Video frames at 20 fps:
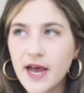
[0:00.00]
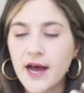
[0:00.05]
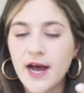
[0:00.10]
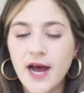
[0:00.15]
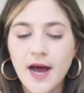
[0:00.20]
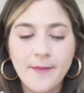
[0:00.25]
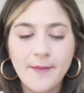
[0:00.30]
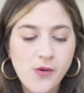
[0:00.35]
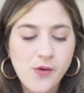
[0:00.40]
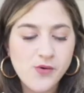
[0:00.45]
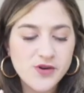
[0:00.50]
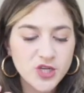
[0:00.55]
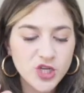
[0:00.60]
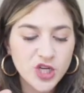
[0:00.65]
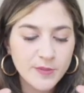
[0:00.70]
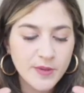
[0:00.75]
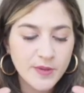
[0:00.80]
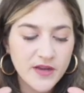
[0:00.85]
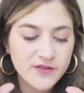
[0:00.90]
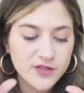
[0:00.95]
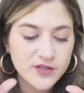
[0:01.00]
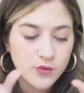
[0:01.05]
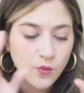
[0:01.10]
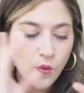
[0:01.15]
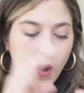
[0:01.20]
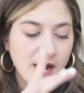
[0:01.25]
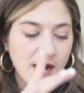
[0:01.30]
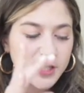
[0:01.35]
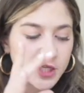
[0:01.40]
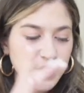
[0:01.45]
I want you to be able to
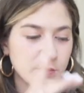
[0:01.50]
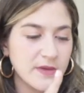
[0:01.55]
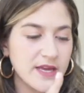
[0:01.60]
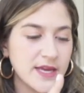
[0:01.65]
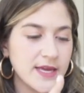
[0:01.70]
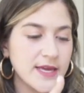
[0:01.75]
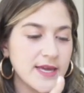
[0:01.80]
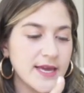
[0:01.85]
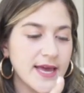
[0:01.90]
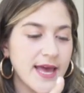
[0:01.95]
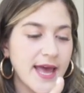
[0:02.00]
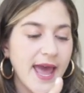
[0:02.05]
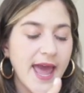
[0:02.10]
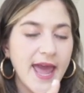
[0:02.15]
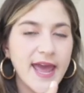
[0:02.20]
watch me